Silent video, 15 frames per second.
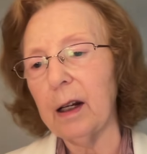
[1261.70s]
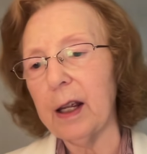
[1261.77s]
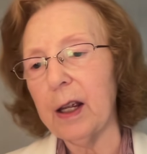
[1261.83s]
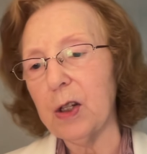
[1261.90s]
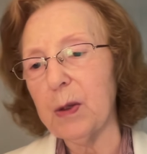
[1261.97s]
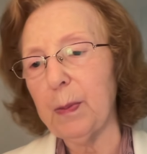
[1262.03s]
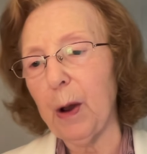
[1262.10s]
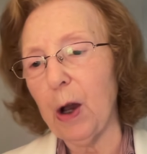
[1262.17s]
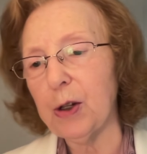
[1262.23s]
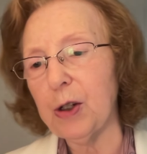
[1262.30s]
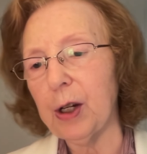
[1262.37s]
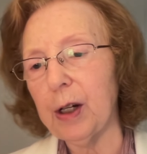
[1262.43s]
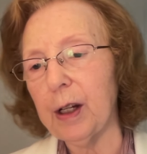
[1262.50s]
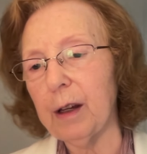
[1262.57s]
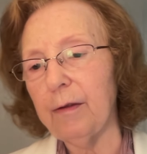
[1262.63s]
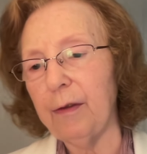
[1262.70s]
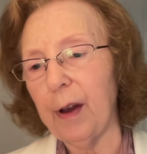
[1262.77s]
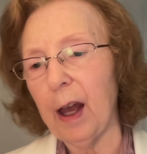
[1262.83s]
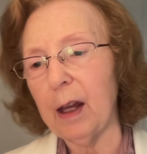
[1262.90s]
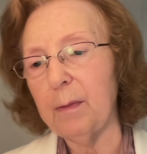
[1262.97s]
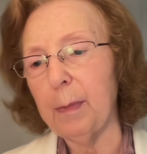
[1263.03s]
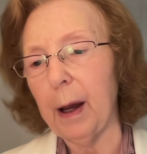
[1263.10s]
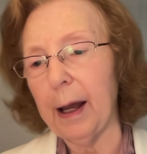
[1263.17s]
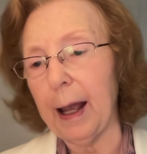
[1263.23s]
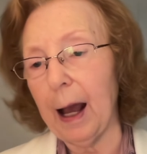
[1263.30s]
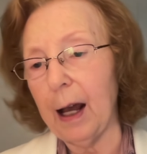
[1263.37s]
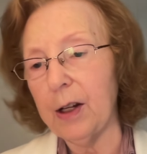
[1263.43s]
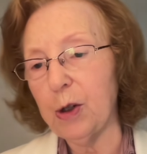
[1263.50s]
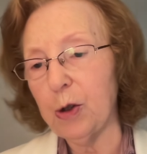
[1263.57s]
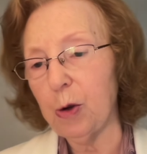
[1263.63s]
is partially fed by
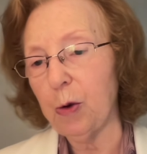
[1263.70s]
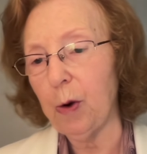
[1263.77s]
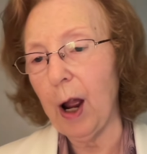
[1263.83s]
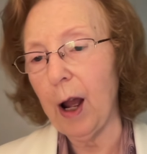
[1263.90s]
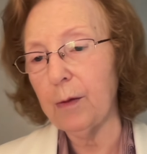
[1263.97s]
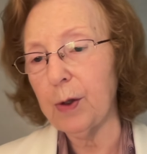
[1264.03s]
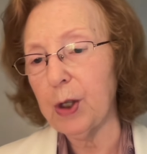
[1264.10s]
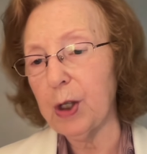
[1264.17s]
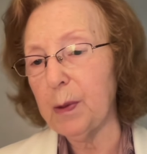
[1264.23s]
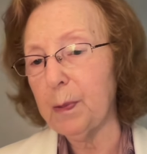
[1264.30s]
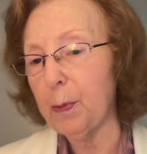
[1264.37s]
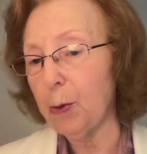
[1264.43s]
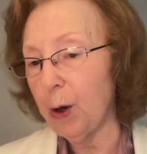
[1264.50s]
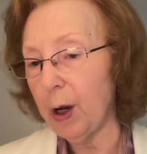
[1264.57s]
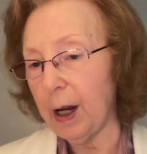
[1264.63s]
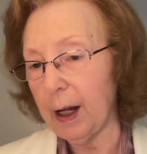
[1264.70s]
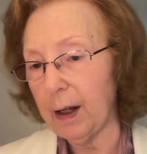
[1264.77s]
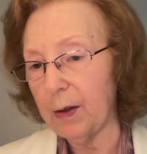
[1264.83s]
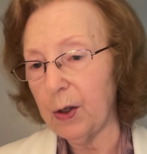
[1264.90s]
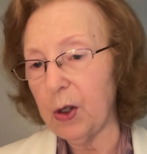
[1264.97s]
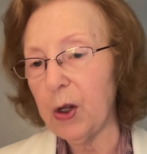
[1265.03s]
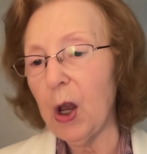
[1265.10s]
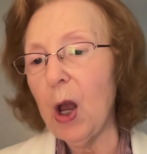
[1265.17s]
underground springs,